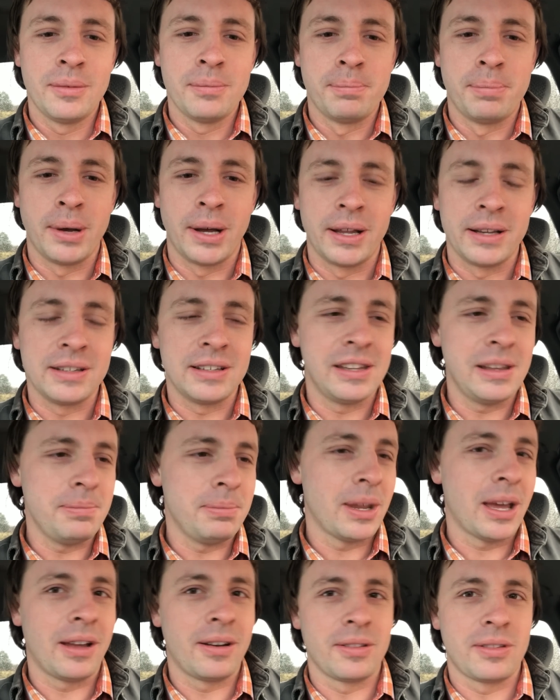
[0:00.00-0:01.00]
but deep
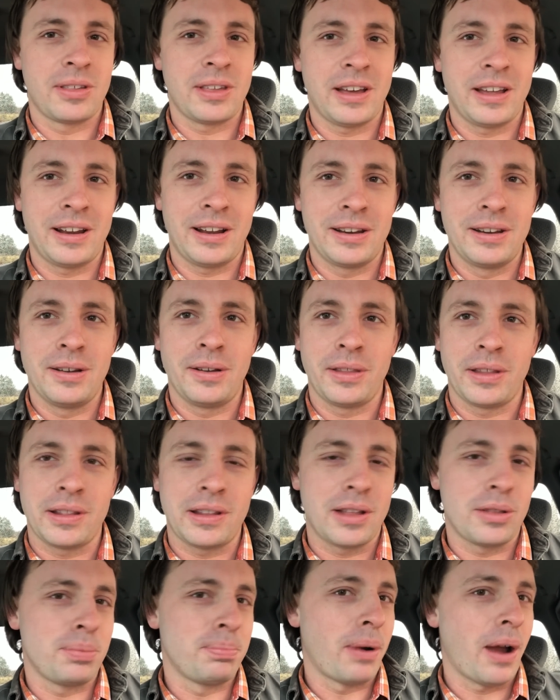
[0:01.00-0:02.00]
down inside, I know that
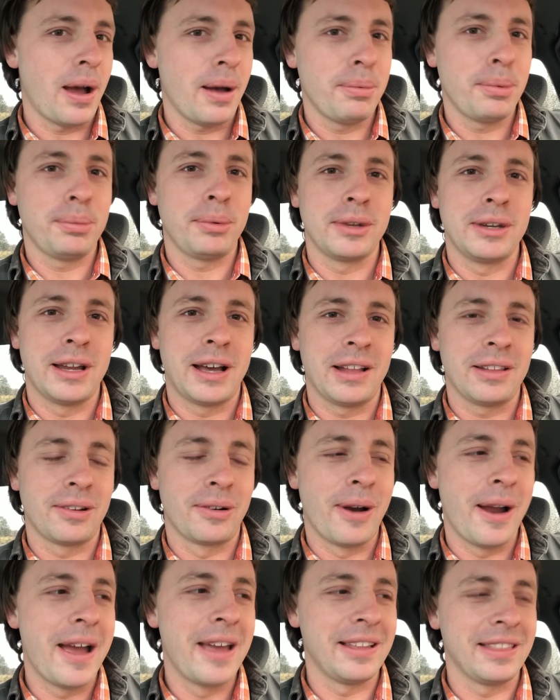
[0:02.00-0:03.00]
that's probably not the
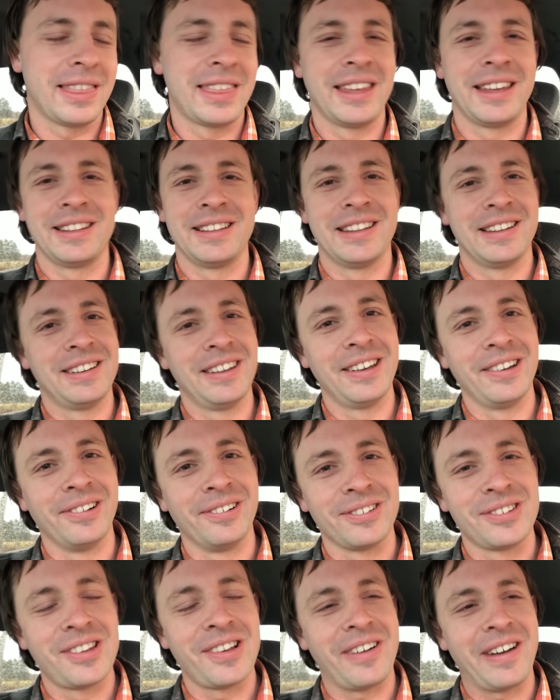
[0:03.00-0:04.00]
right thing to
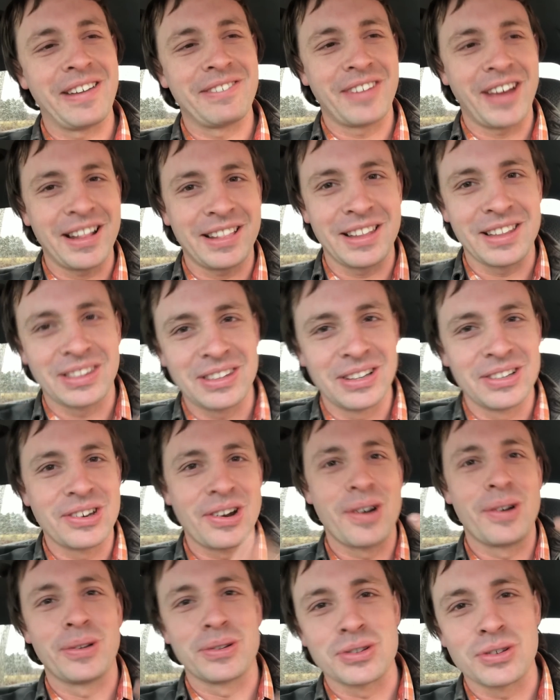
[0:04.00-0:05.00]
do. So I've got this
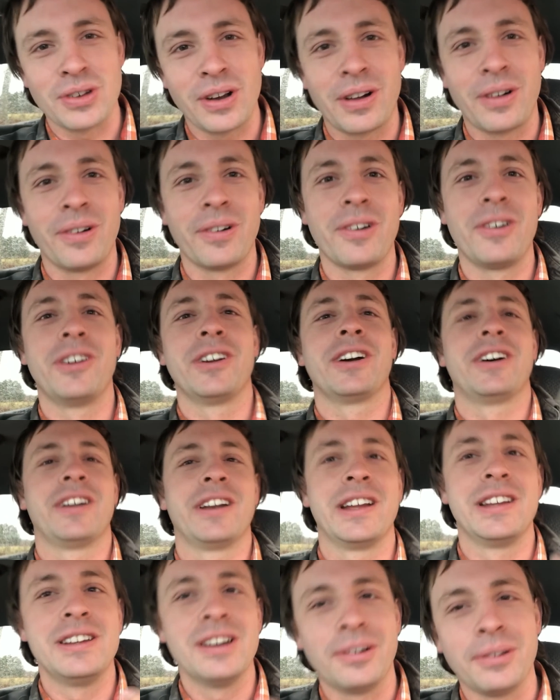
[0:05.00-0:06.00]
internal struggle going
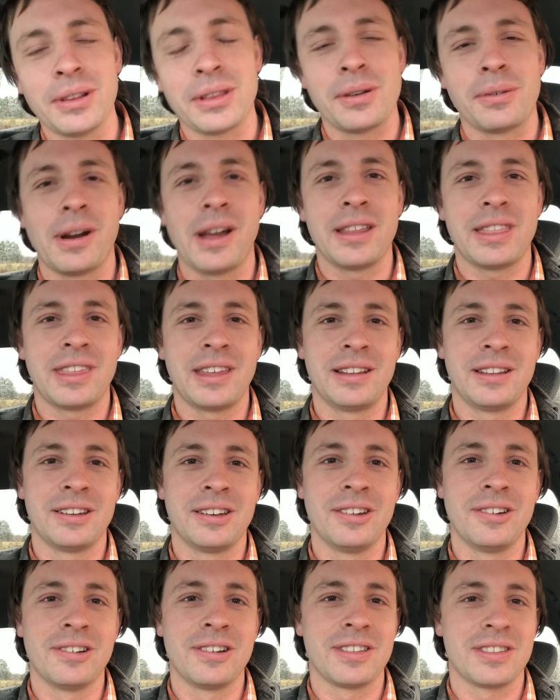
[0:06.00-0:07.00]
on. I know what the right thing to
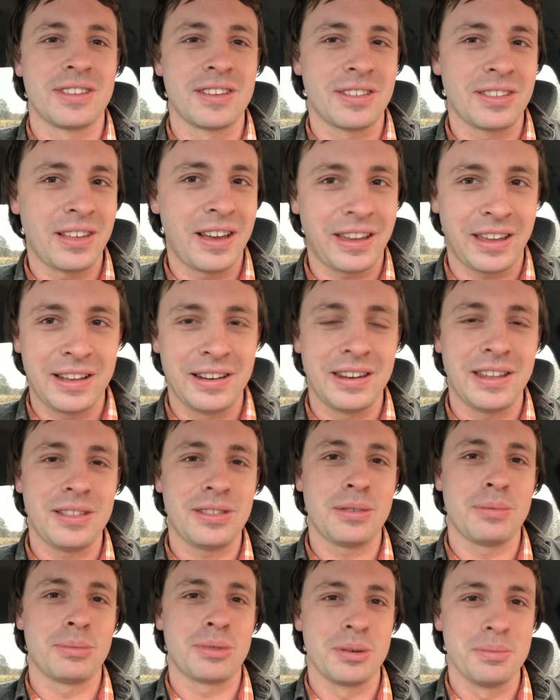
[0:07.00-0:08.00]
do is. It's like I
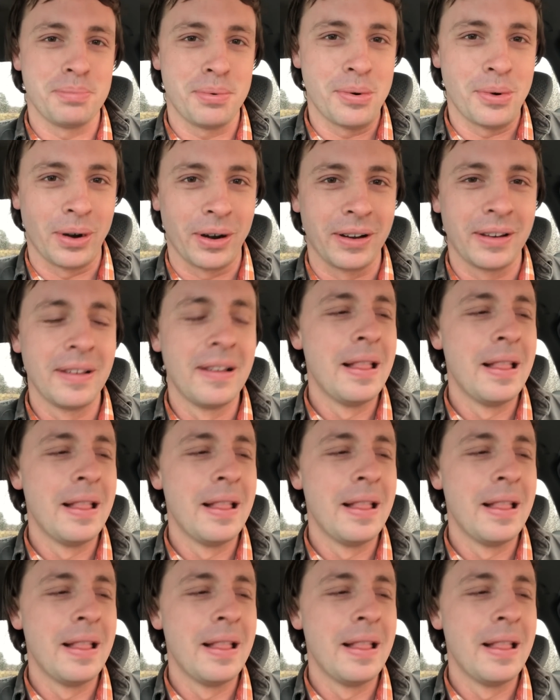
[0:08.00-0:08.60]
need some support.